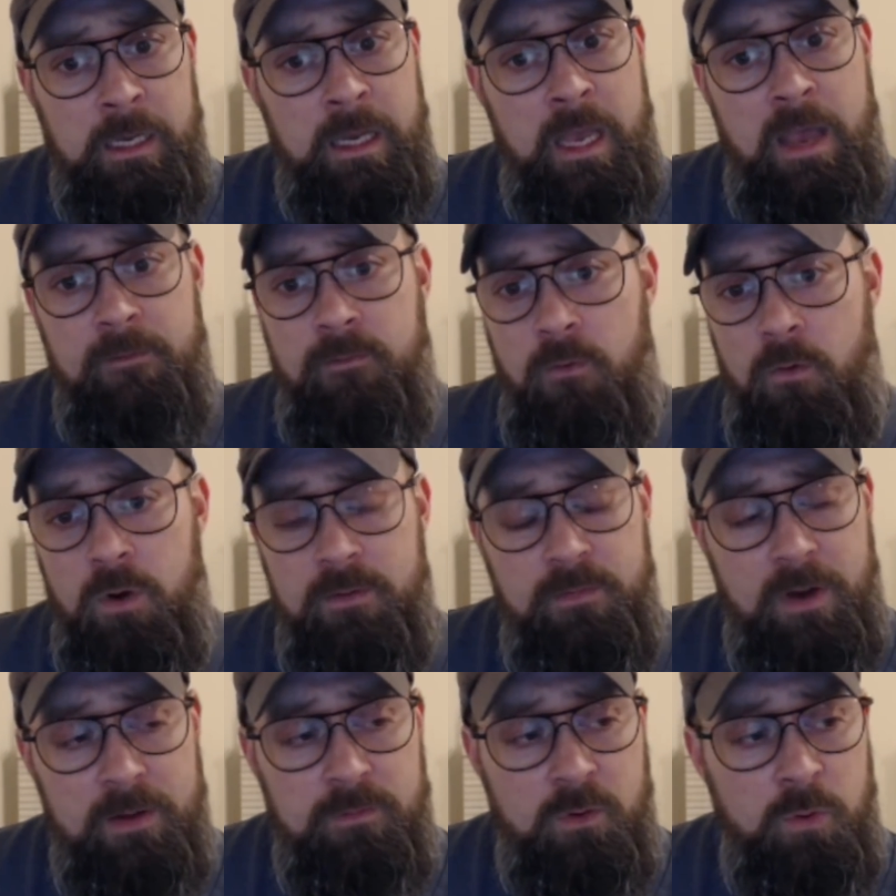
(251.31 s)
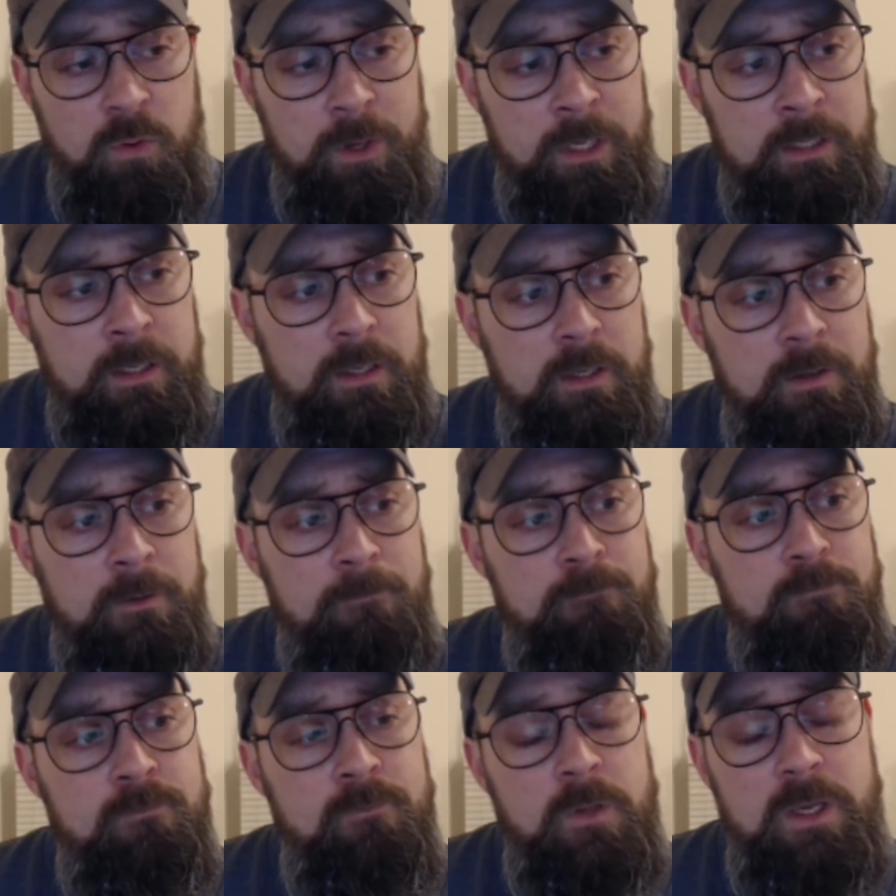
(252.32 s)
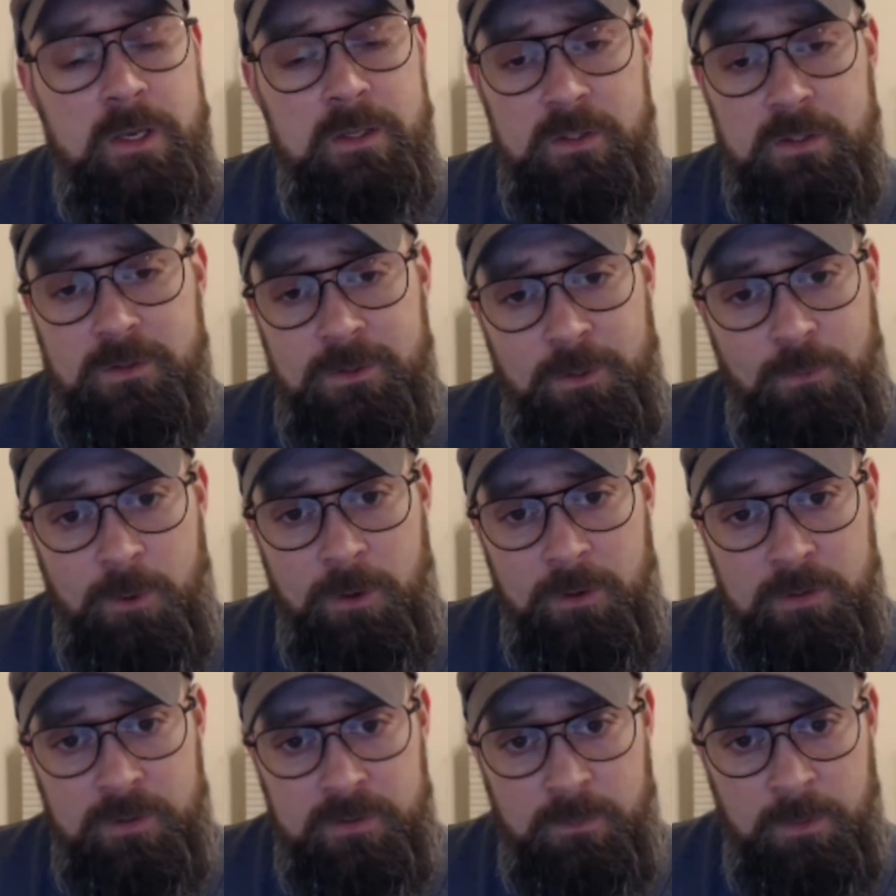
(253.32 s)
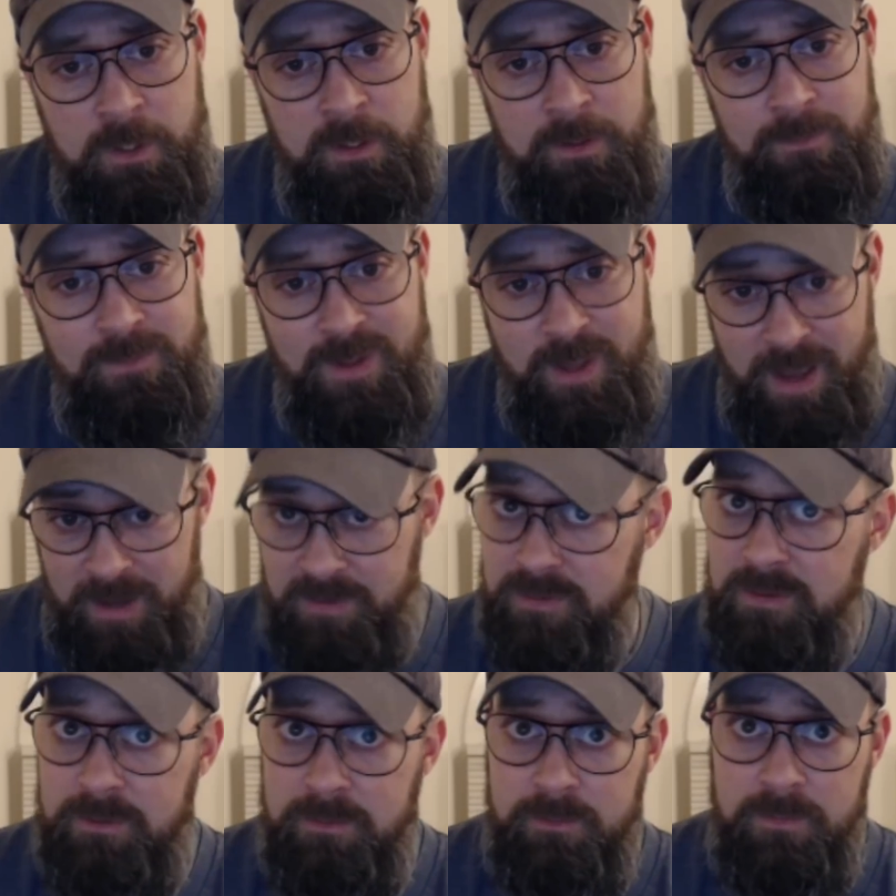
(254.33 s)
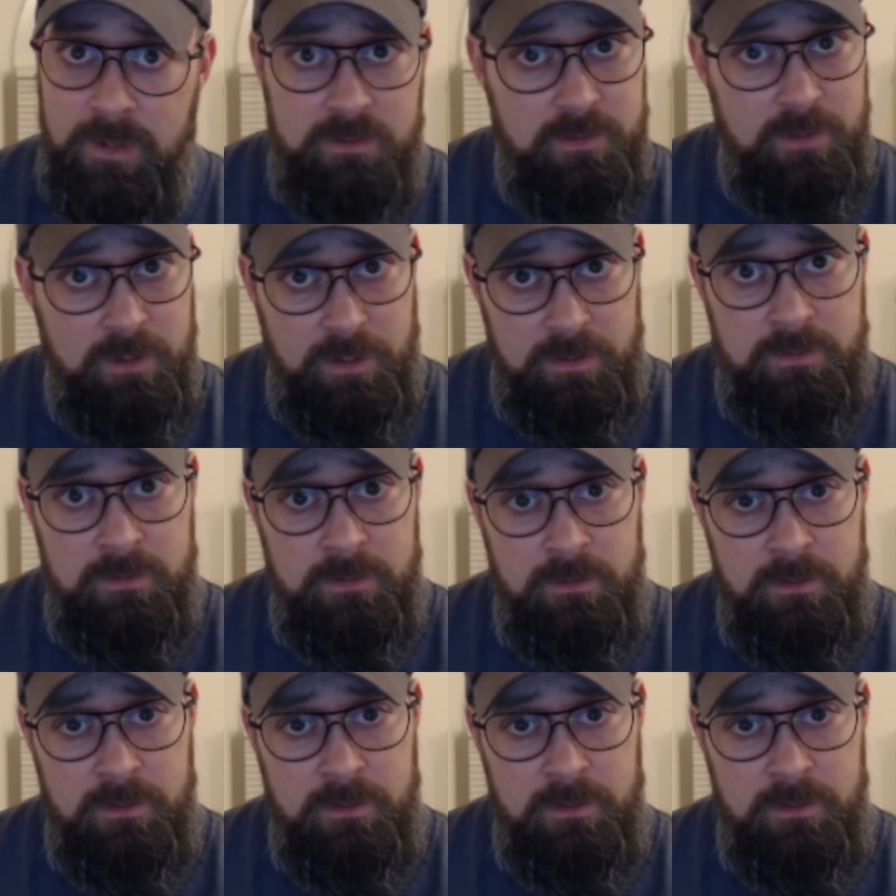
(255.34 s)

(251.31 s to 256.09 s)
At 45 quid, is it still worth it to me? Yes. Yes, it is.